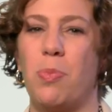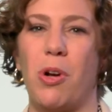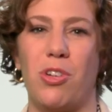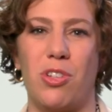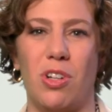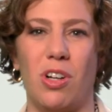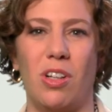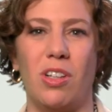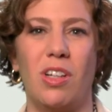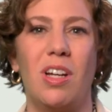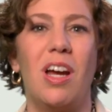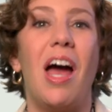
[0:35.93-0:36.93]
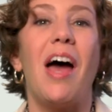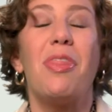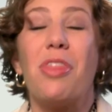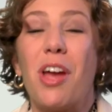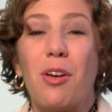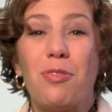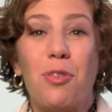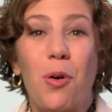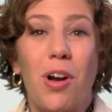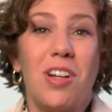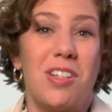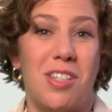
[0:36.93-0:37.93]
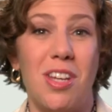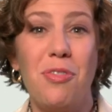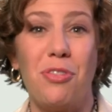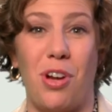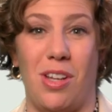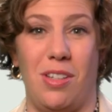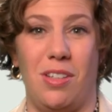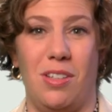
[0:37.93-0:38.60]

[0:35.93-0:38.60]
personal and therefore different